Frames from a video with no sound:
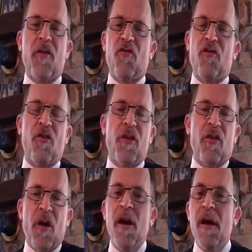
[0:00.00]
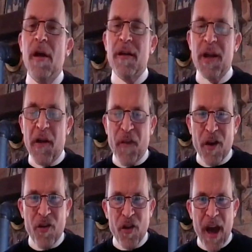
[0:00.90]
It's just it's a
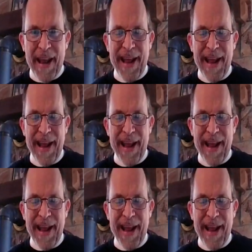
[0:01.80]
different setting,